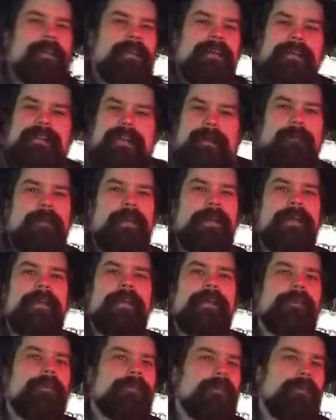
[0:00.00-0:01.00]
someone in
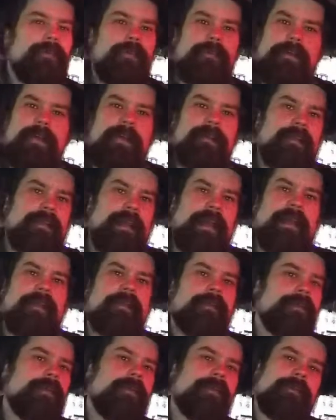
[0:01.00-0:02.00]
a Ku Klux
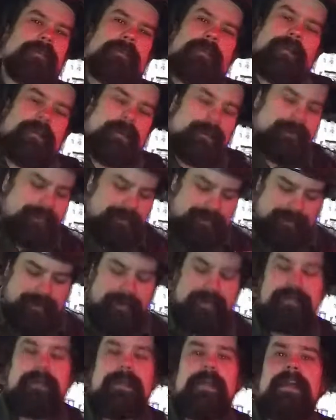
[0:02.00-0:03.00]
Klan,
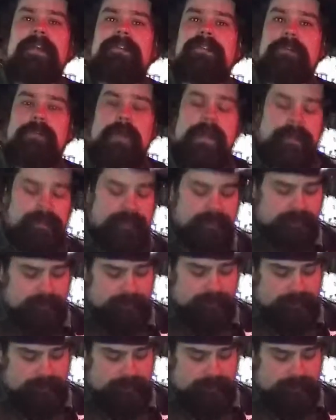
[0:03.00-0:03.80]
it's a racist